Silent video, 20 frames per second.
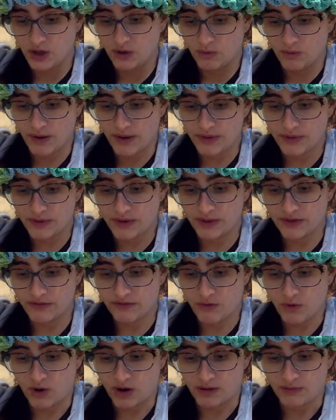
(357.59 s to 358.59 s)
whether in the
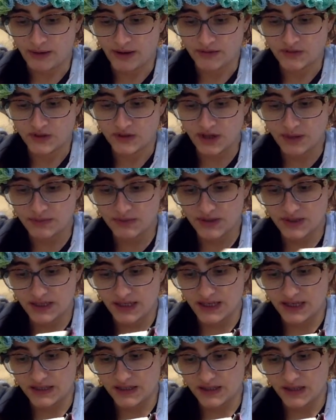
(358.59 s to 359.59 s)
form of
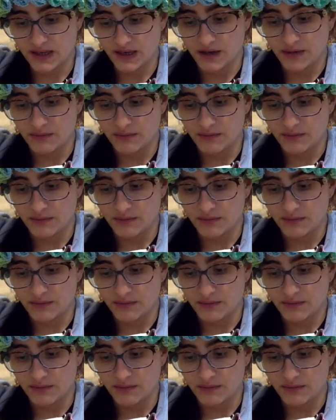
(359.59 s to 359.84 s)
subsidies,